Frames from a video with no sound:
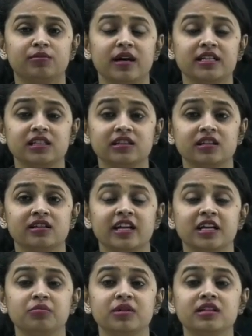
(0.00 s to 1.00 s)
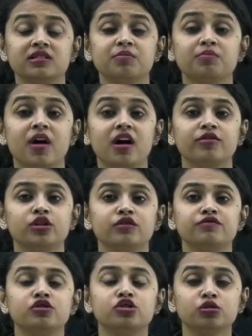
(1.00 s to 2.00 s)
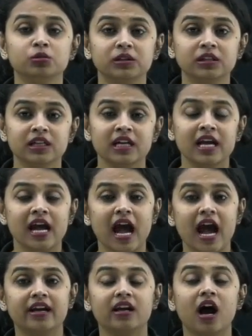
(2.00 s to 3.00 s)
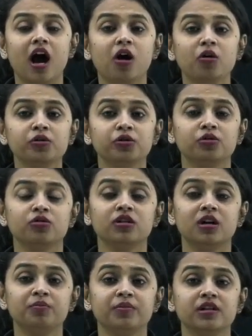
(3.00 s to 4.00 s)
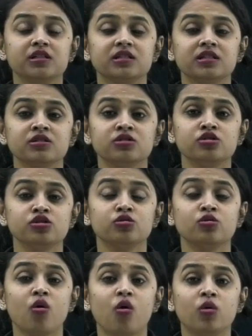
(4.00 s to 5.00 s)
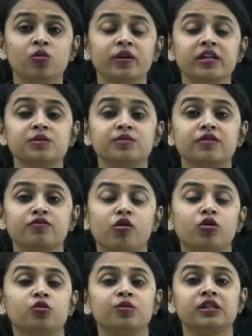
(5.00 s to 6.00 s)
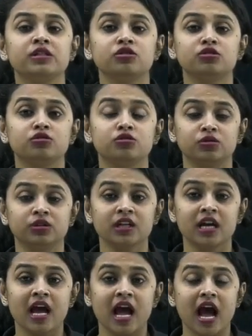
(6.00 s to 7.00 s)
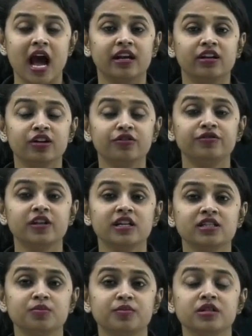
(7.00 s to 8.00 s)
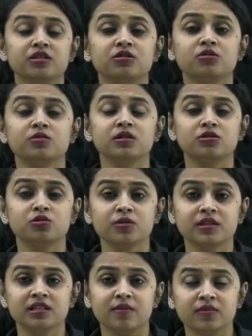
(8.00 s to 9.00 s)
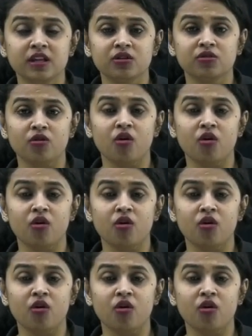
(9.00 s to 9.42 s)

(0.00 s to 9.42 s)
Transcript: by Satyagraha means the power of truth. and how, a person should always be following the truth. And if there is a person who is doing something